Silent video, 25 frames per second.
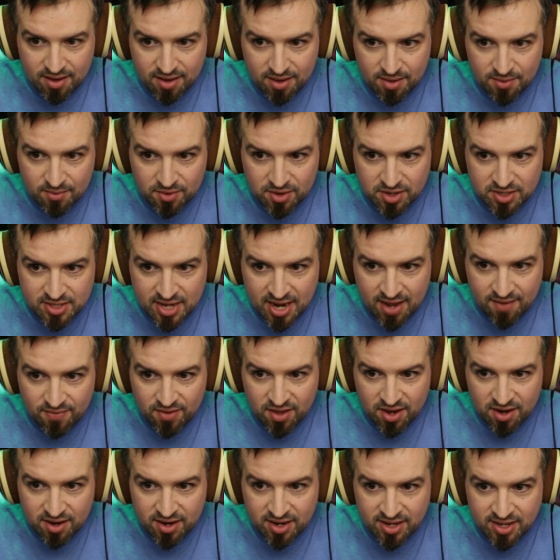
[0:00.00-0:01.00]
Where is that?
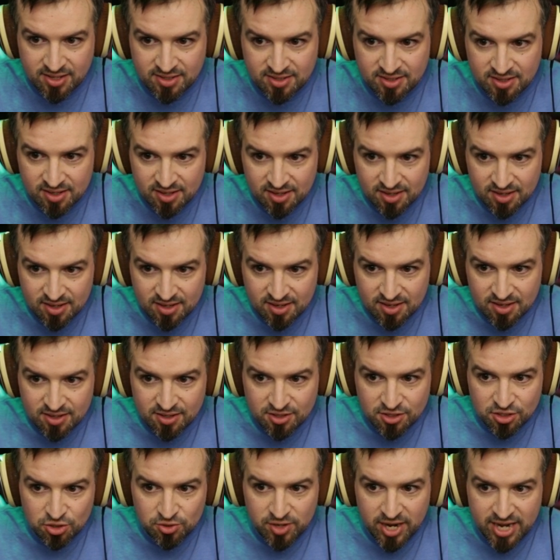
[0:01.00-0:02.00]
There it is.
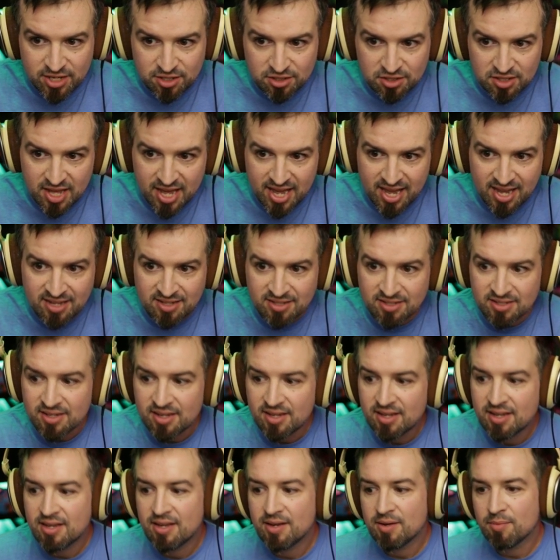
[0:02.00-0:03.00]
Stranger Things
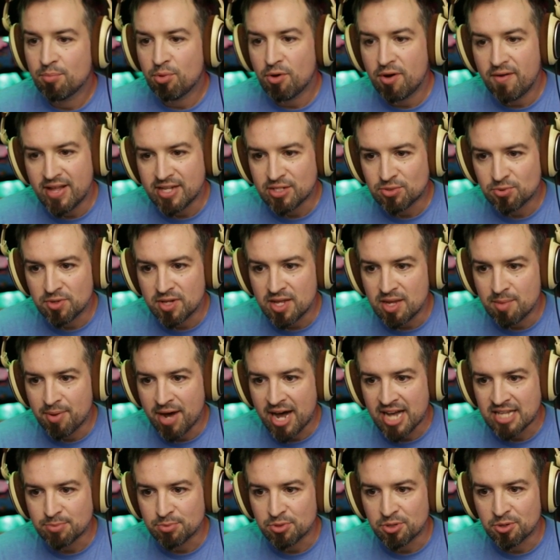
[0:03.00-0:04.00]
Boy, that's really
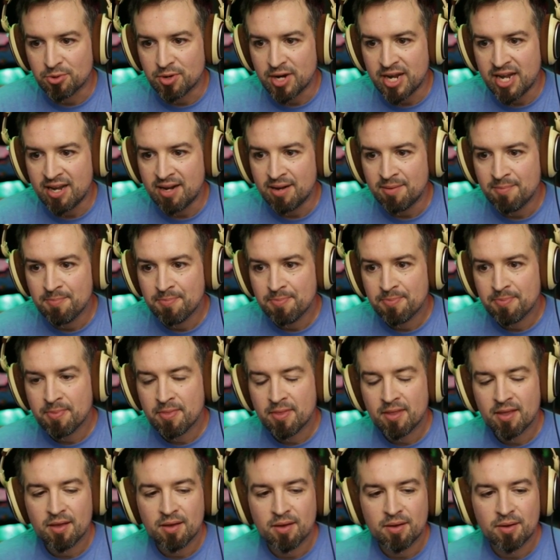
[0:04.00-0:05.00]
impossible to read,
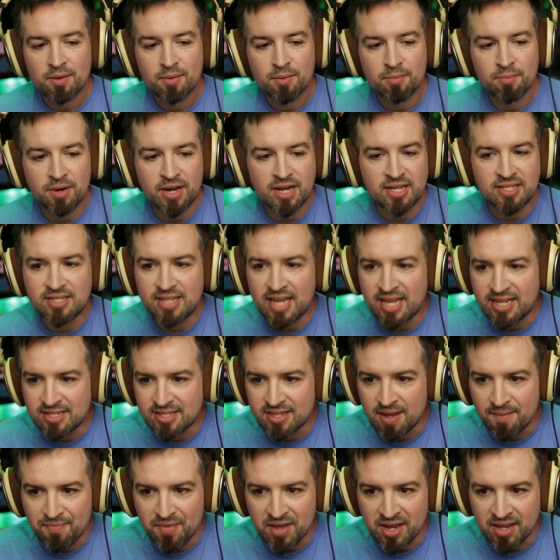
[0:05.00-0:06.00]
but it says
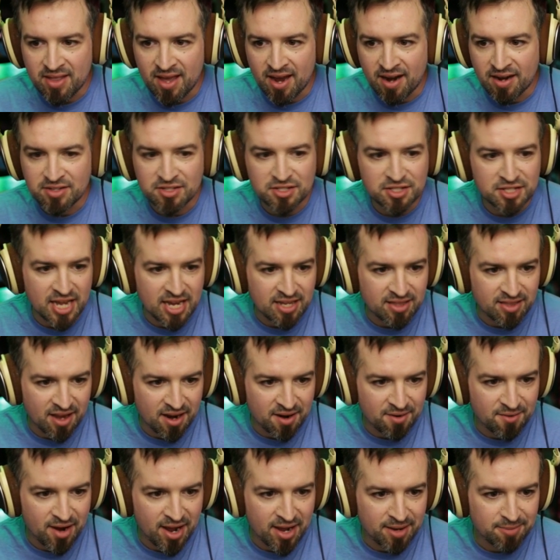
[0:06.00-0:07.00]
something there. There's a date
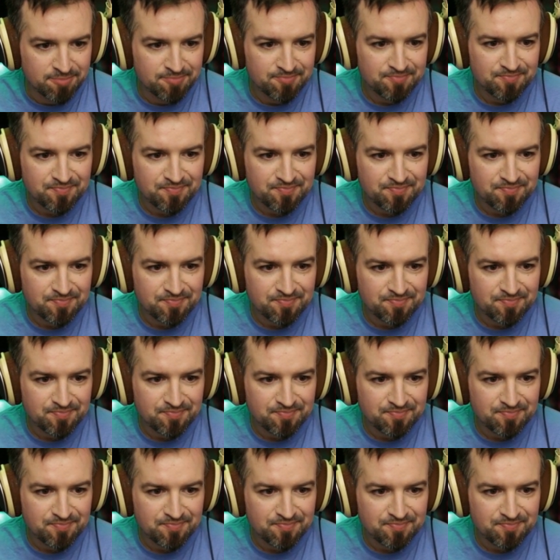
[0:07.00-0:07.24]
there, right?